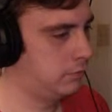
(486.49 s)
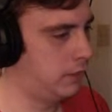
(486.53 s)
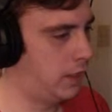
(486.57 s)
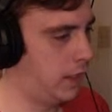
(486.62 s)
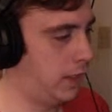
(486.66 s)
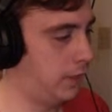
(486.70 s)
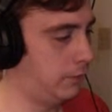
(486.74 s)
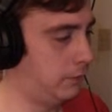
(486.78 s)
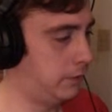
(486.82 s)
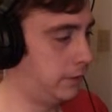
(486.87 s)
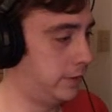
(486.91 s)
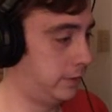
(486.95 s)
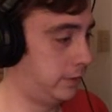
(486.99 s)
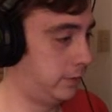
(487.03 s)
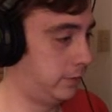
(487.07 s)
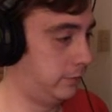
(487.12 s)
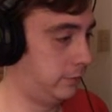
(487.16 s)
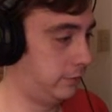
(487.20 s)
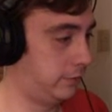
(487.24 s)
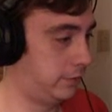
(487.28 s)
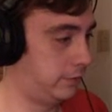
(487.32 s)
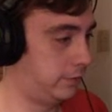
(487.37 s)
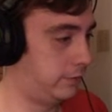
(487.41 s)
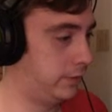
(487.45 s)
I want to know
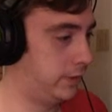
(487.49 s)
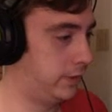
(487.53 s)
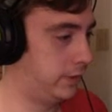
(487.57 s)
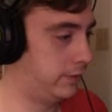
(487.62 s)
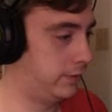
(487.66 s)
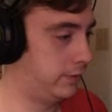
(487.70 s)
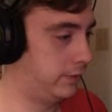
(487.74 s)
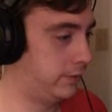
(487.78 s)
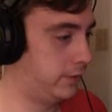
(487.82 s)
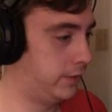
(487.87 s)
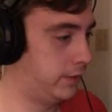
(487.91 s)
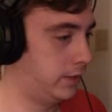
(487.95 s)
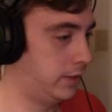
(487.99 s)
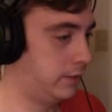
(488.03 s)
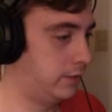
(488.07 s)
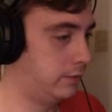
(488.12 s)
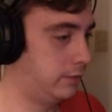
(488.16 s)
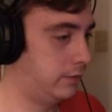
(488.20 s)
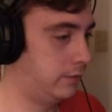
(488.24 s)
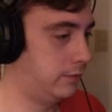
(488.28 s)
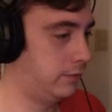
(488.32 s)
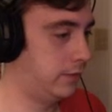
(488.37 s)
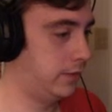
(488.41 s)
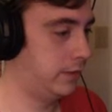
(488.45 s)
what it's trying to say.
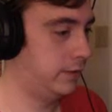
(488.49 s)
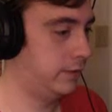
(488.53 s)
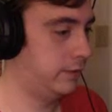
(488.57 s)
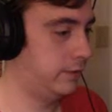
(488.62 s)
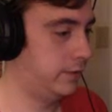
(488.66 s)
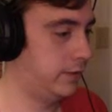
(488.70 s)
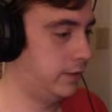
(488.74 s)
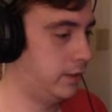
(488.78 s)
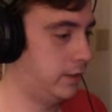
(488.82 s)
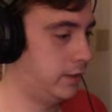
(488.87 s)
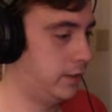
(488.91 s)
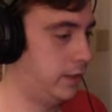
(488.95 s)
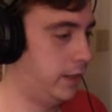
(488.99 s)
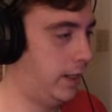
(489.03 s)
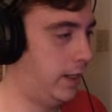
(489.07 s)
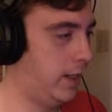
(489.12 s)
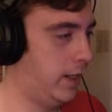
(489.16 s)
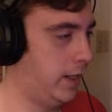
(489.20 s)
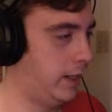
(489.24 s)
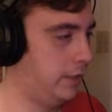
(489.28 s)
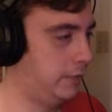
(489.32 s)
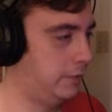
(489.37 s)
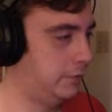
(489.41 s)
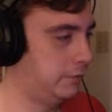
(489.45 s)
Is it trying to say
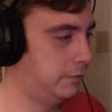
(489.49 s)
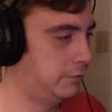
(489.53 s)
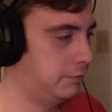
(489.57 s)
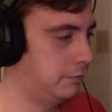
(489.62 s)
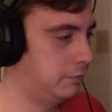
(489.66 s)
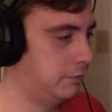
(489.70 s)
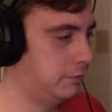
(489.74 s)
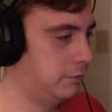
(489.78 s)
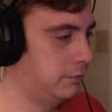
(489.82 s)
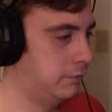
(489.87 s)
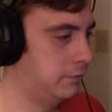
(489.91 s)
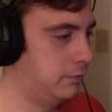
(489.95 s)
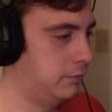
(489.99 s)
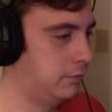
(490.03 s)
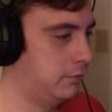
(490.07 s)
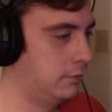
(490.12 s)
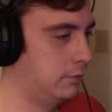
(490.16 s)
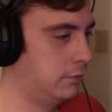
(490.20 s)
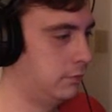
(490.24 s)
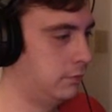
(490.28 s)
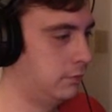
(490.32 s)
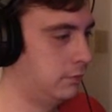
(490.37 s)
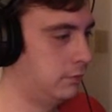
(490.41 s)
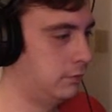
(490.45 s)
hi?
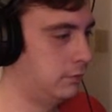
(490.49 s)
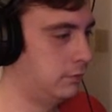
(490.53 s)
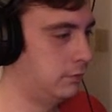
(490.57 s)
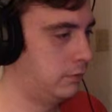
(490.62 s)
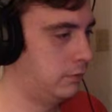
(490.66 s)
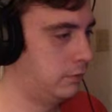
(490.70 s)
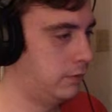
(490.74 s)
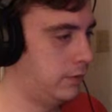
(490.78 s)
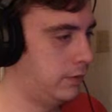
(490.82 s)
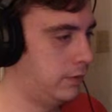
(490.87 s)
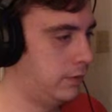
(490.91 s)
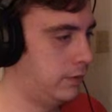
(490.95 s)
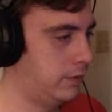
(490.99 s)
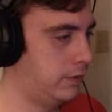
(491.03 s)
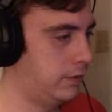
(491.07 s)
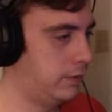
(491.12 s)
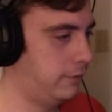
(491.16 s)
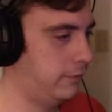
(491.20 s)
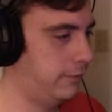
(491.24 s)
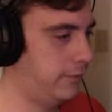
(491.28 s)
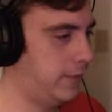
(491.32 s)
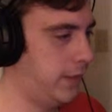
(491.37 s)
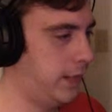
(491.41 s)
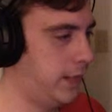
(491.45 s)
And say
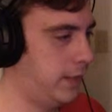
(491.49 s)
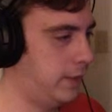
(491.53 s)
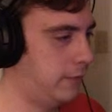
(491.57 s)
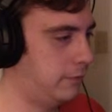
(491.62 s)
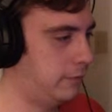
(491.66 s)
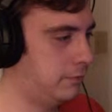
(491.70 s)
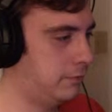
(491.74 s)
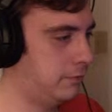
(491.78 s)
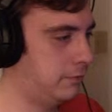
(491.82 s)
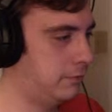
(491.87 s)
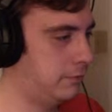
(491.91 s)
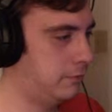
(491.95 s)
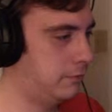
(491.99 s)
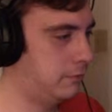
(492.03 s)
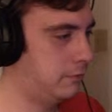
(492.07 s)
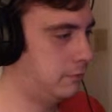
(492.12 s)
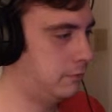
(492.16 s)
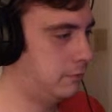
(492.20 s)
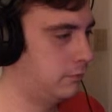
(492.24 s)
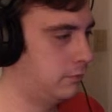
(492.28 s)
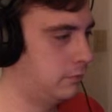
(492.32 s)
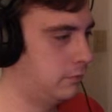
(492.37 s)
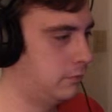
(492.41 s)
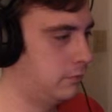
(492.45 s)
you're fat?
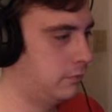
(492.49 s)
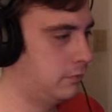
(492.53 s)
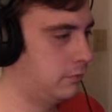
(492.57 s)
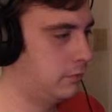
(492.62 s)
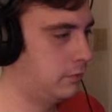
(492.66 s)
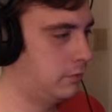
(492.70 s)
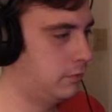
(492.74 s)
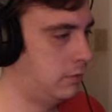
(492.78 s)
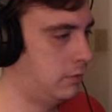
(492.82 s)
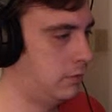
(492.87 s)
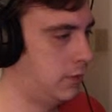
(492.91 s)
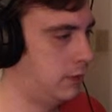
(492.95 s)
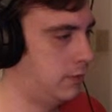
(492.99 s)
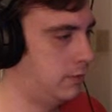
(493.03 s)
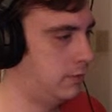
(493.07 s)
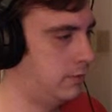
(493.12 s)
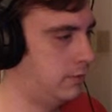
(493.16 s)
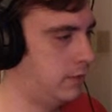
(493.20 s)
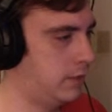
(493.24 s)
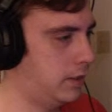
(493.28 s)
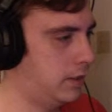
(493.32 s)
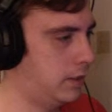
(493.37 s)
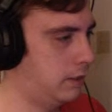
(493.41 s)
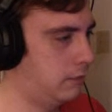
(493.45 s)

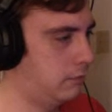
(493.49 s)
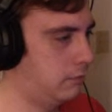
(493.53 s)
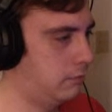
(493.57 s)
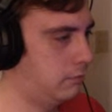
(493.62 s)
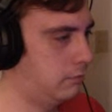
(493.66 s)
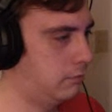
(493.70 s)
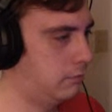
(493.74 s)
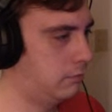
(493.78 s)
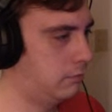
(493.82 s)
That's not a...